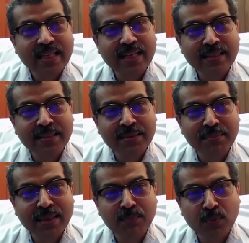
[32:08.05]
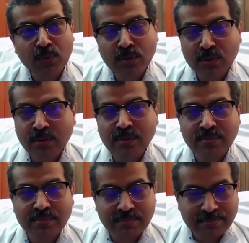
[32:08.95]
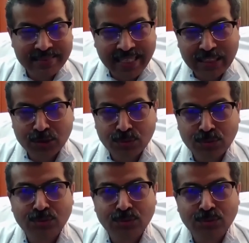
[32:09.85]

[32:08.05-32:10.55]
And my full gratitude